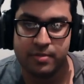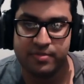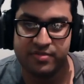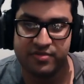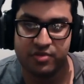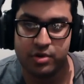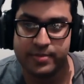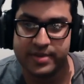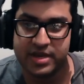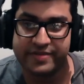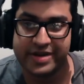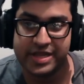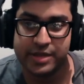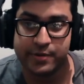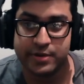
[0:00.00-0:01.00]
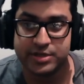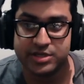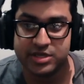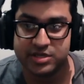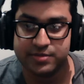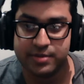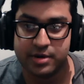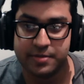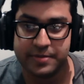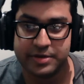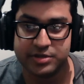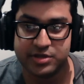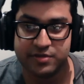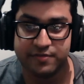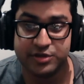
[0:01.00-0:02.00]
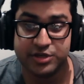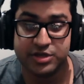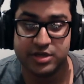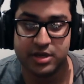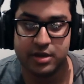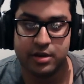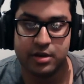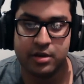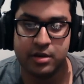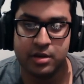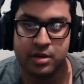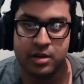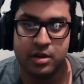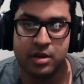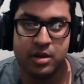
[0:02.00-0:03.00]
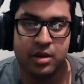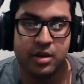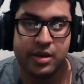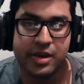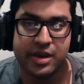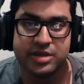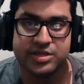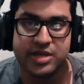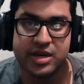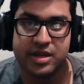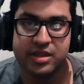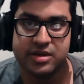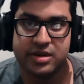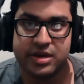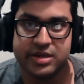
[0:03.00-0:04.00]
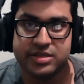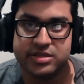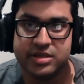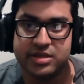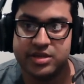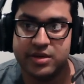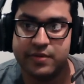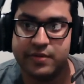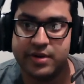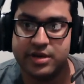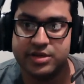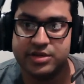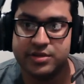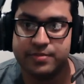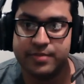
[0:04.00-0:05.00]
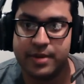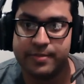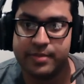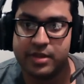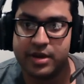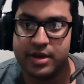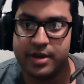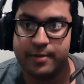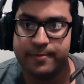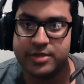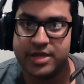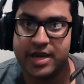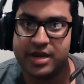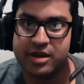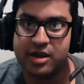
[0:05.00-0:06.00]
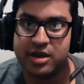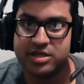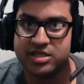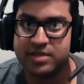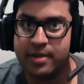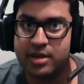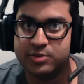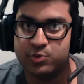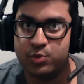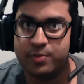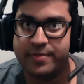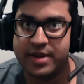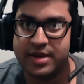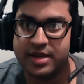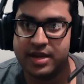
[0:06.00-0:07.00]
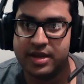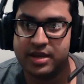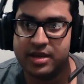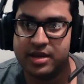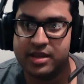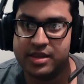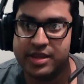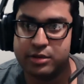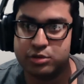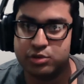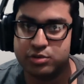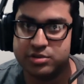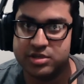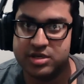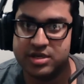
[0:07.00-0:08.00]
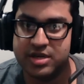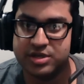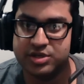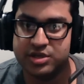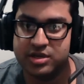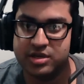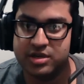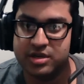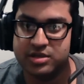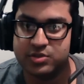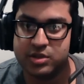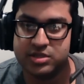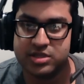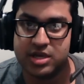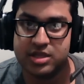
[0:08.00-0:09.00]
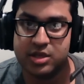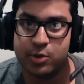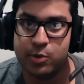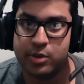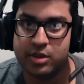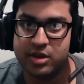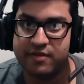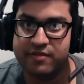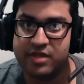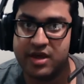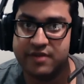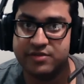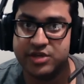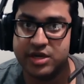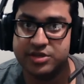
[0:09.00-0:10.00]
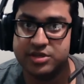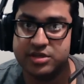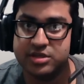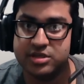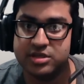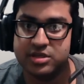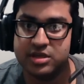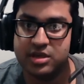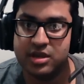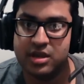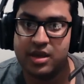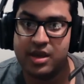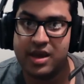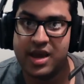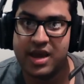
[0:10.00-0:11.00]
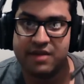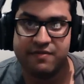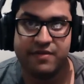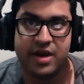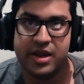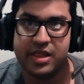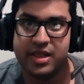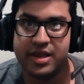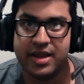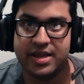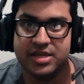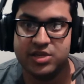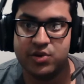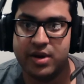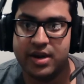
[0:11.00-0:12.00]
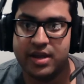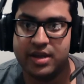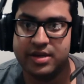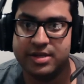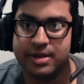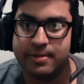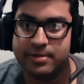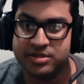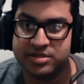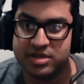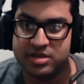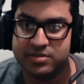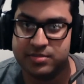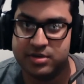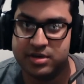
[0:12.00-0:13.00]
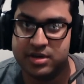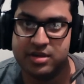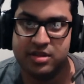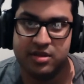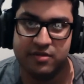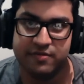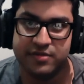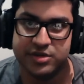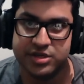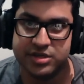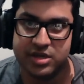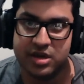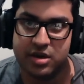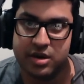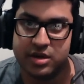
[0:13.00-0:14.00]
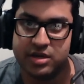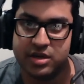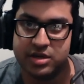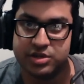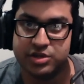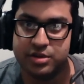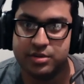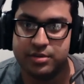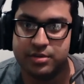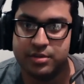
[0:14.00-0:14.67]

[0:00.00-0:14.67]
Performing evaluation experiments in EfficientDet, extending the dataset generation pipeline to add customizable bending, light source detection, as well as other quality of life changes, and finally integrating damage assessment into the EfficientDet architecture.